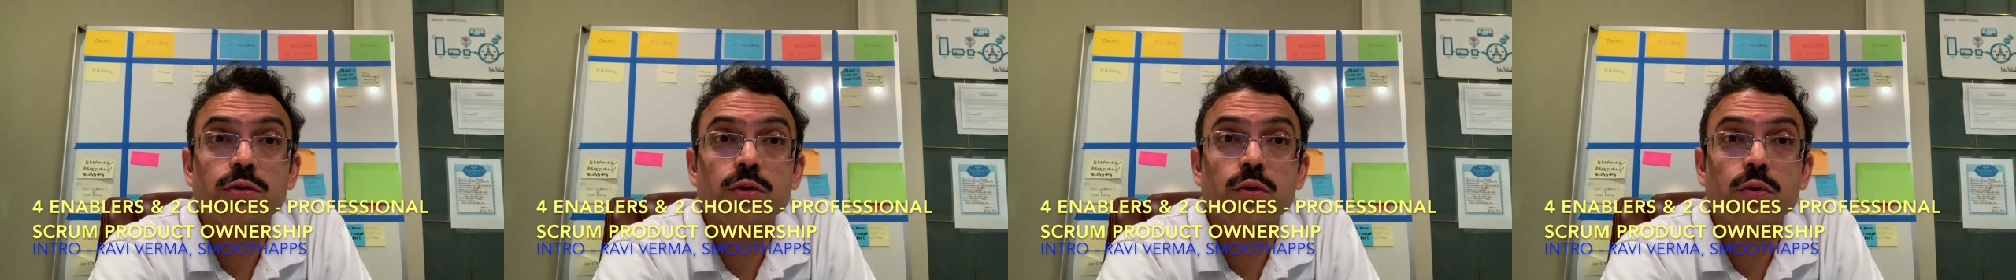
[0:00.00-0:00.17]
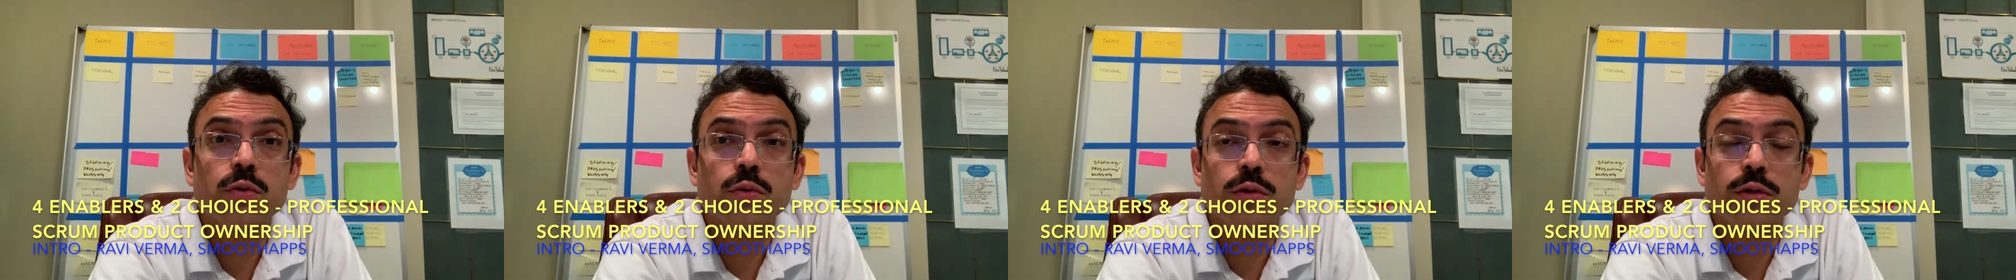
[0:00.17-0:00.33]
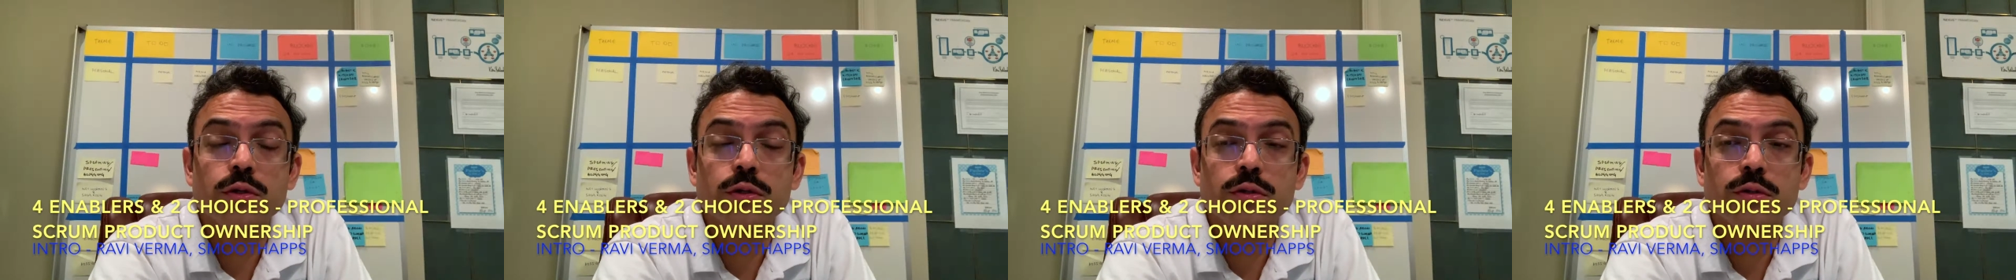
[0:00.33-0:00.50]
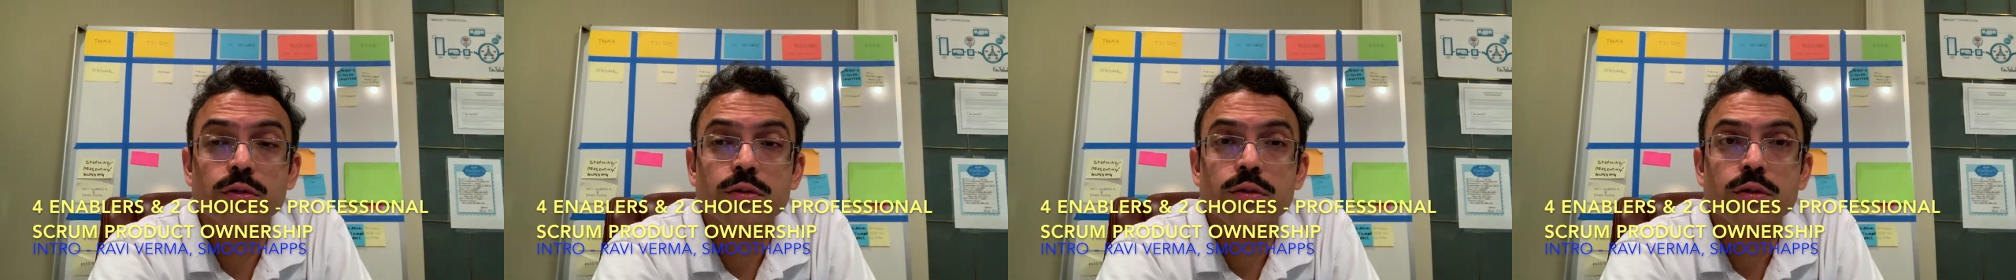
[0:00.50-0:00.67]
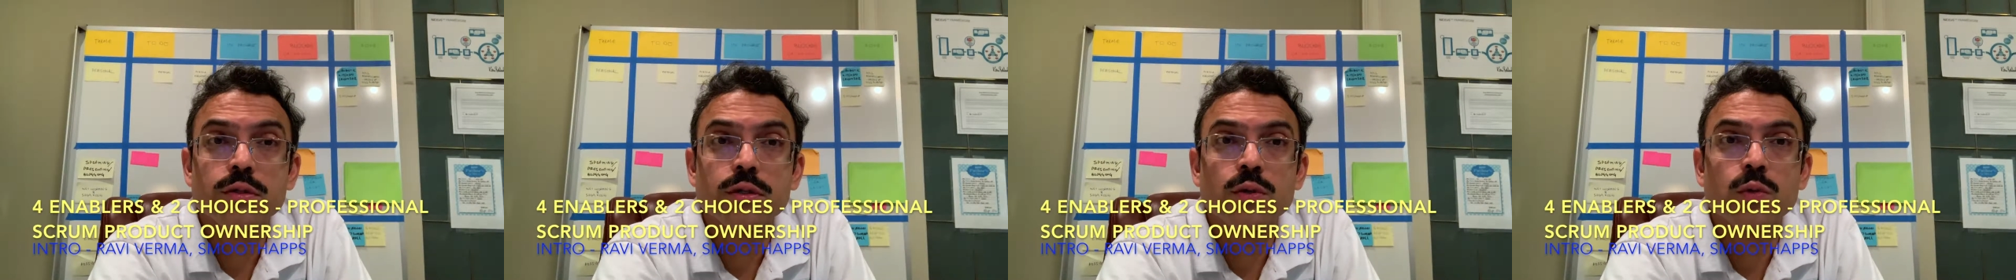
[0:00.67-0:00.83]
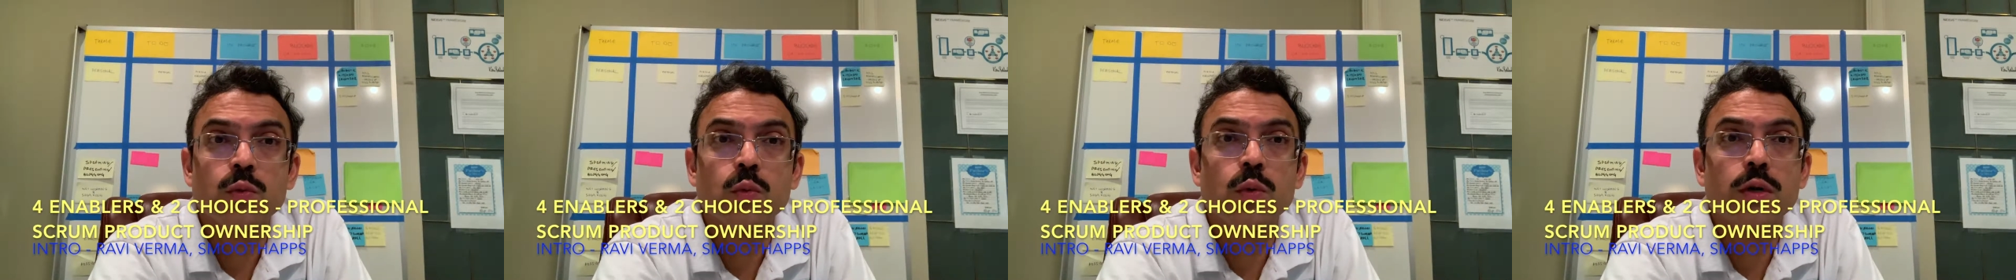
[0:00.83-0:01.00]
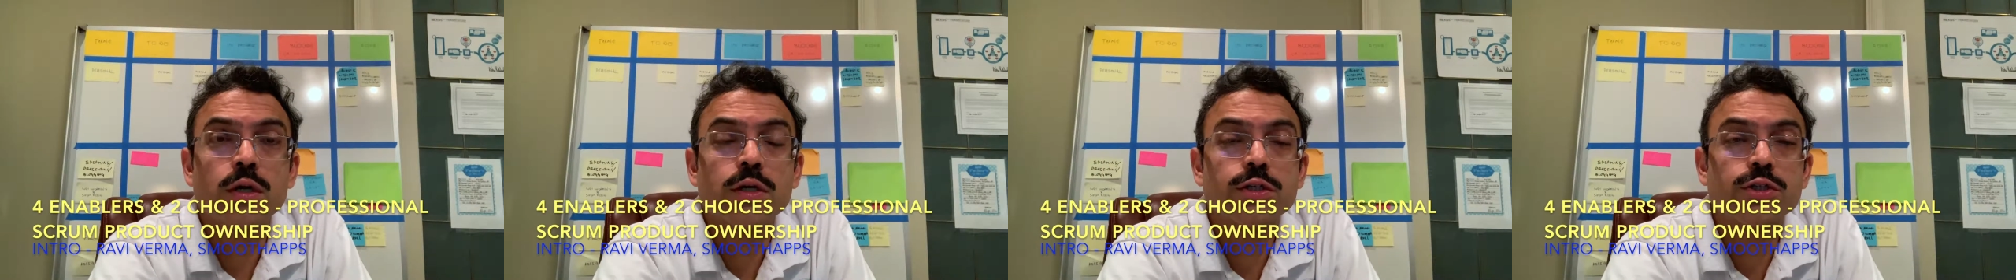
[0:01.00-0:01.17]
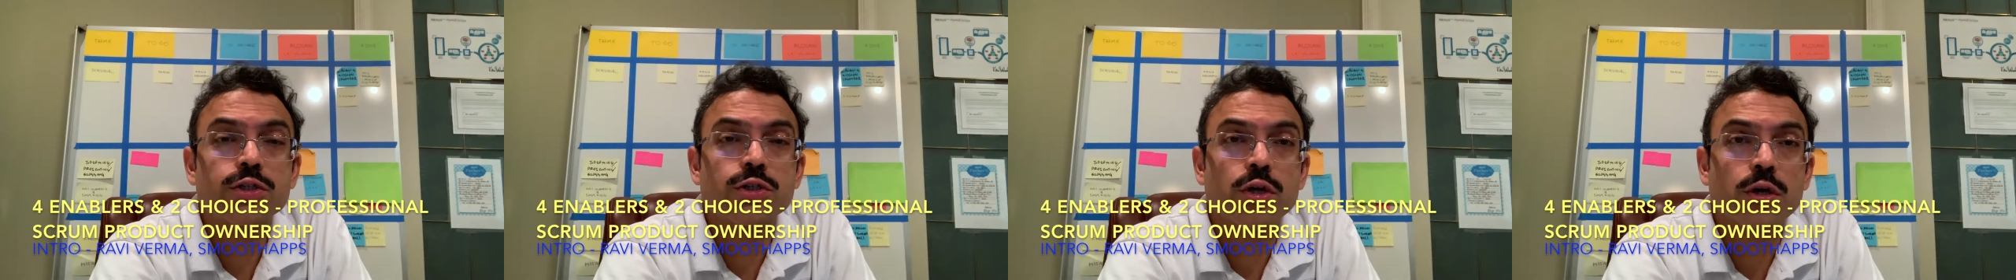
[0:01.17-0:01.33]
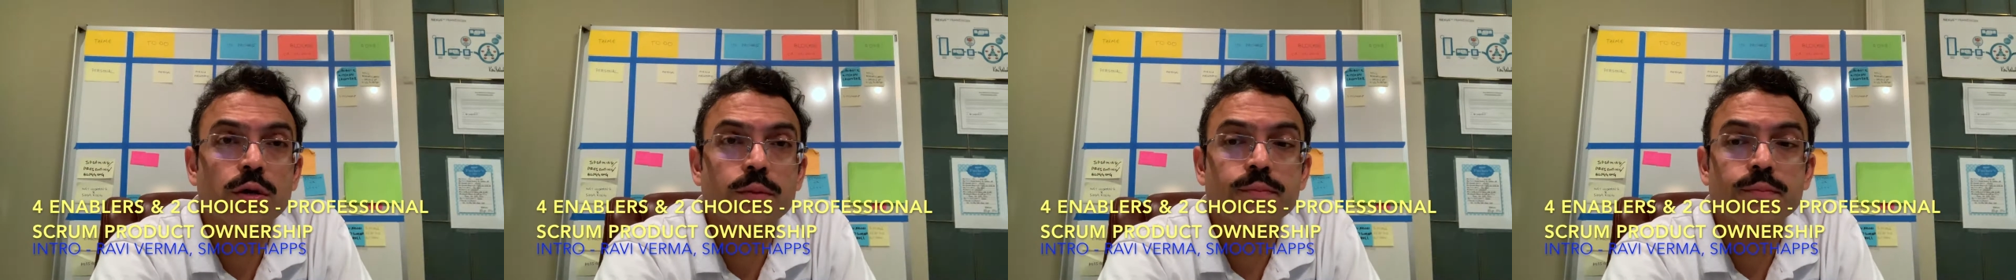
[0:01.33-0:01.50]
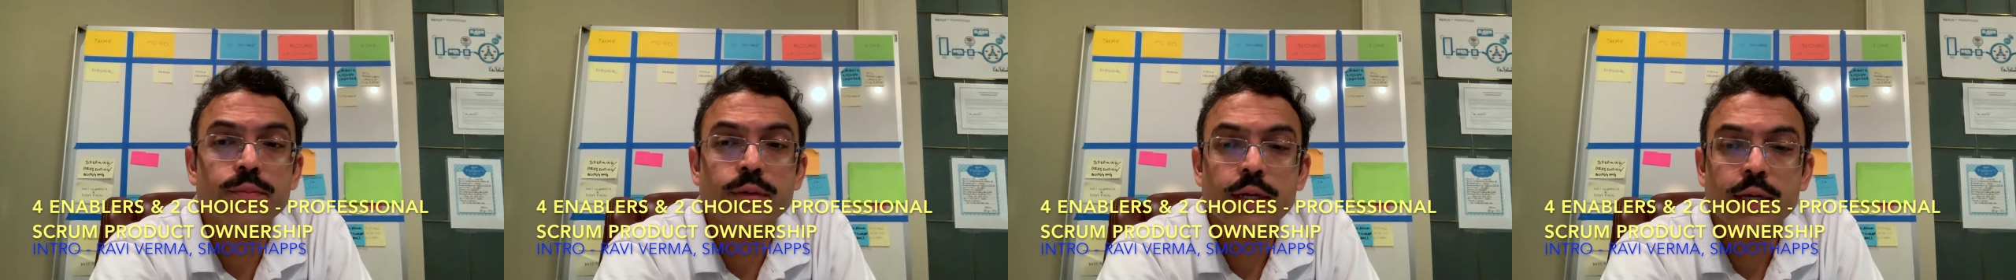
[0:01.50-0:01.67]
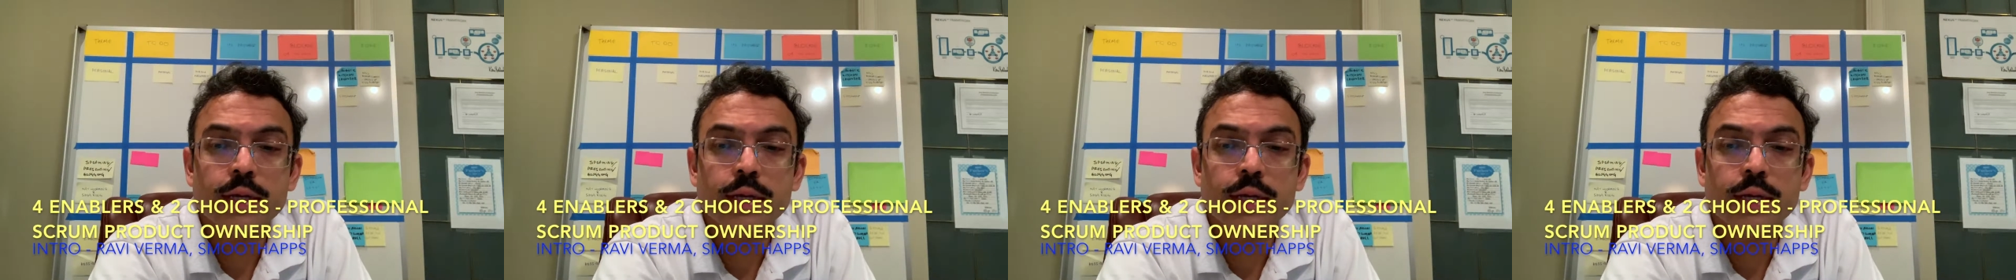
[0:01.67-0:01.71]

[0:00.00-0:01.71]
owner workshop